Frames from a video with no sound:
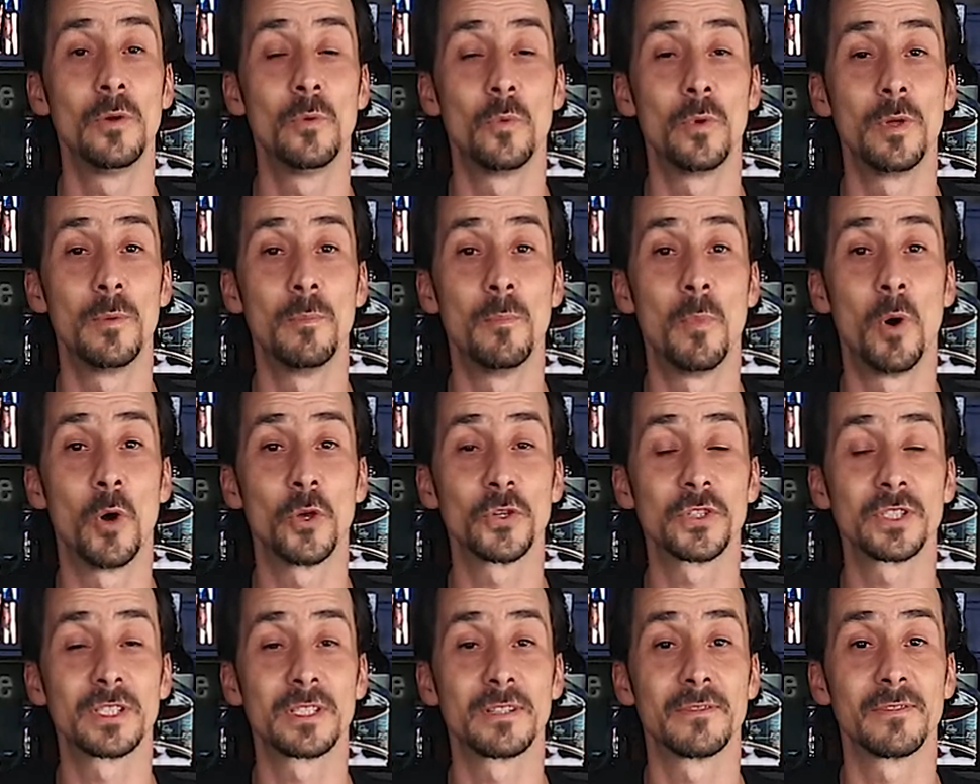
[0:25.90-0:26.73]
we
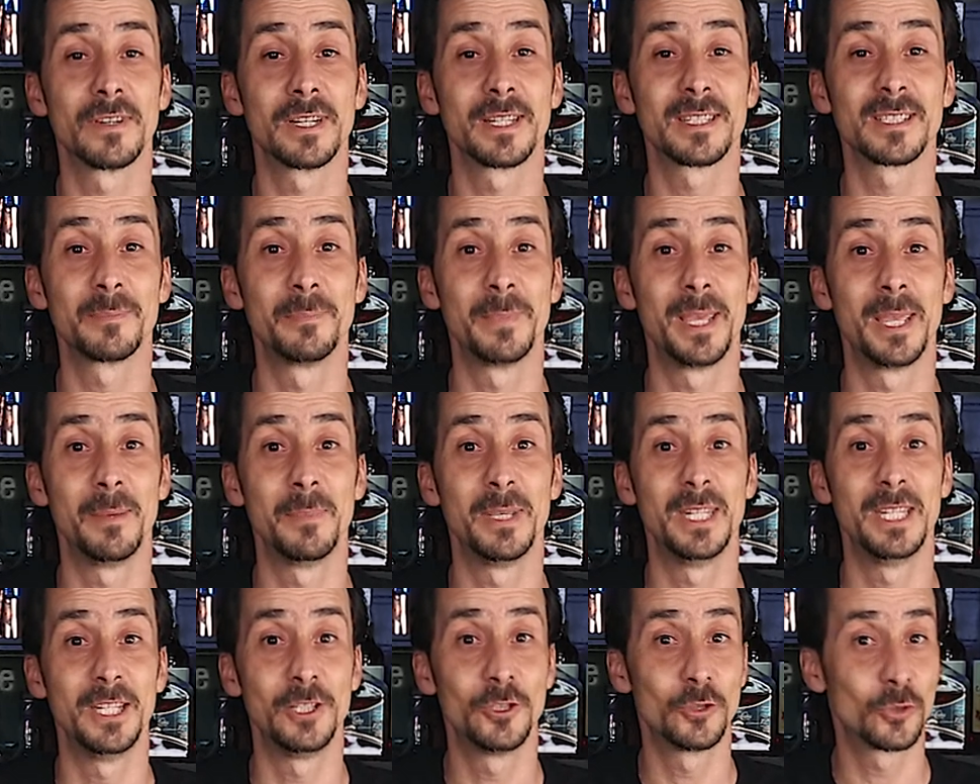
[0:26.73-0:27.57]
most of us
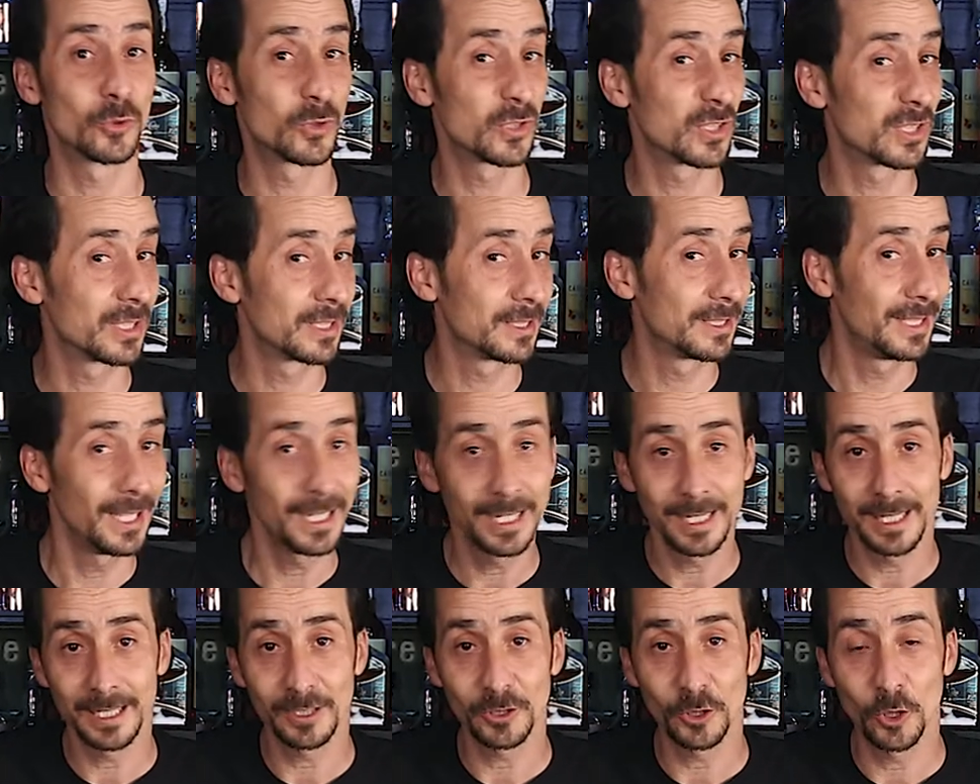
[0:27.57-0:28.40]
maybe need to
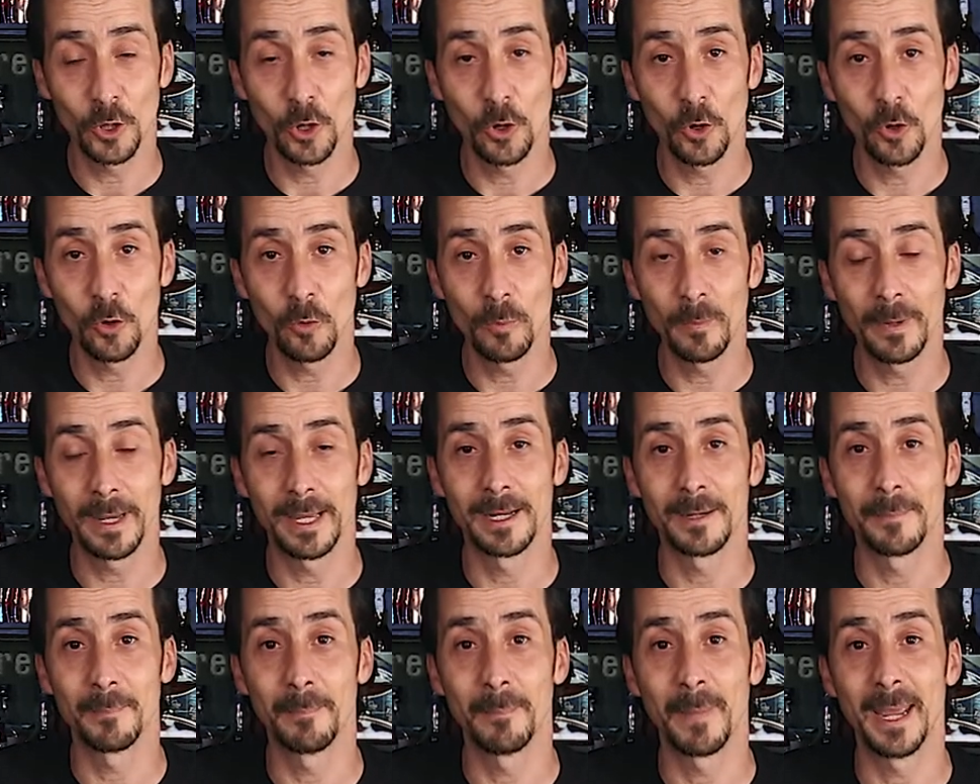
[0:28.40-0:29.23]
stick at home
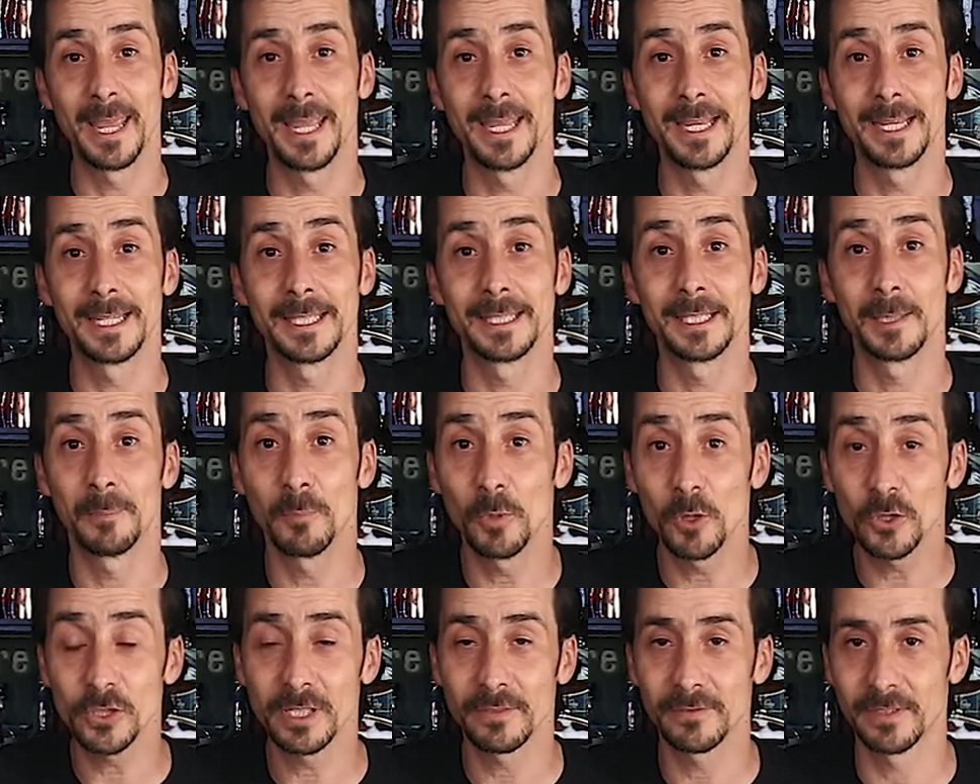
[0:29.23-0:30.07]
and make the
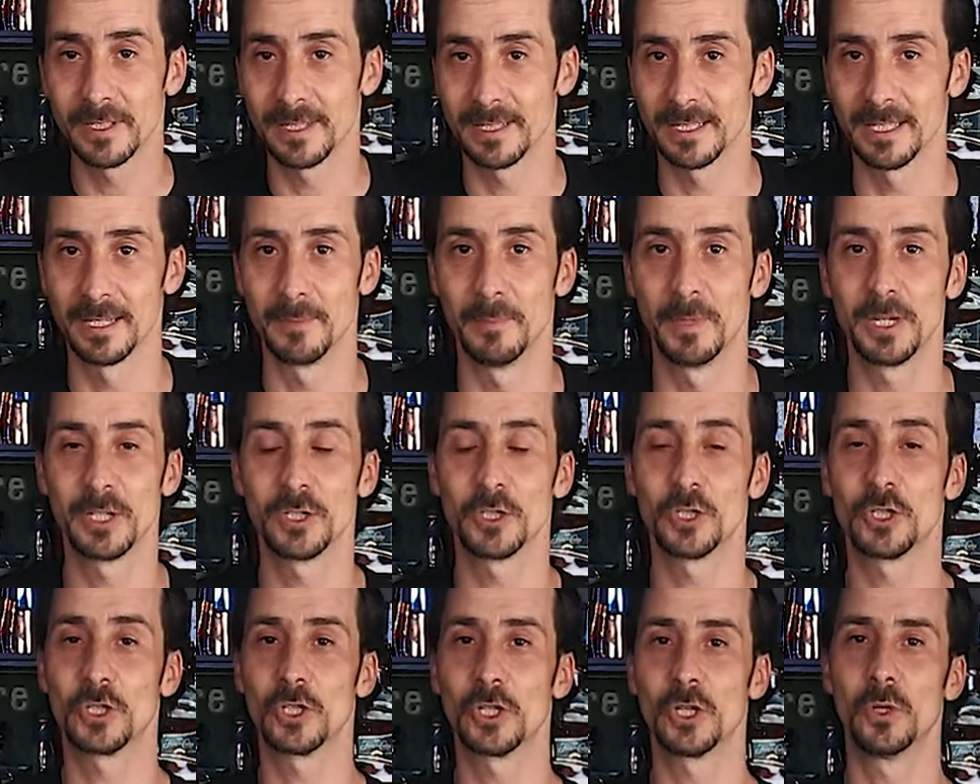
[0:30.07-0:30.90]
most of the summer
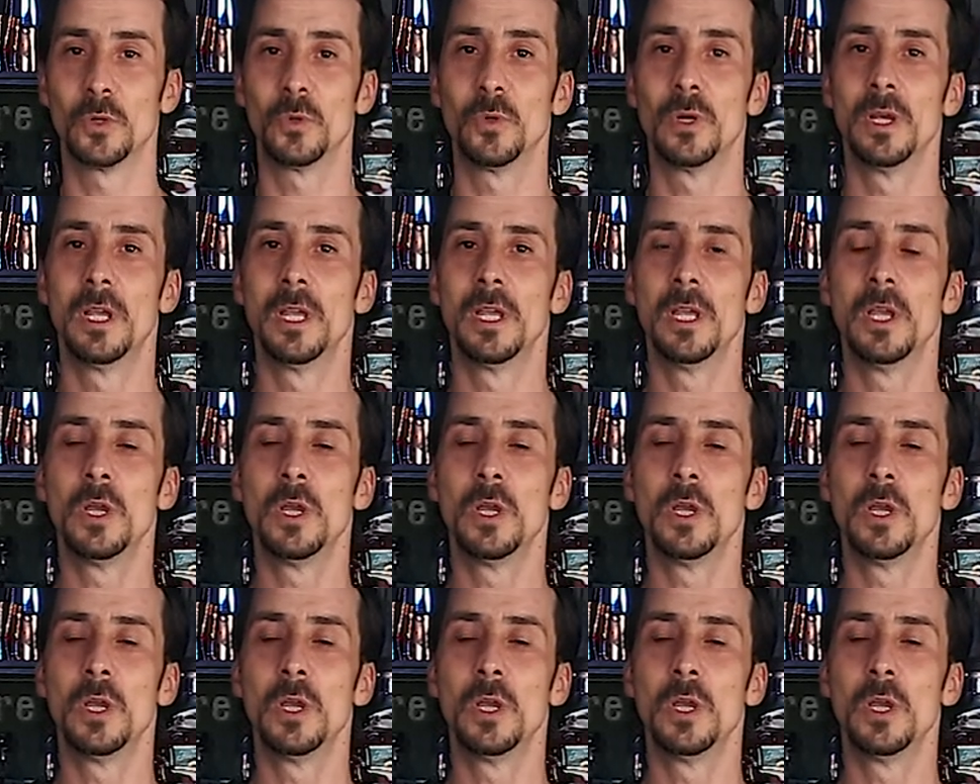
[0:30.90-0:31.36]
so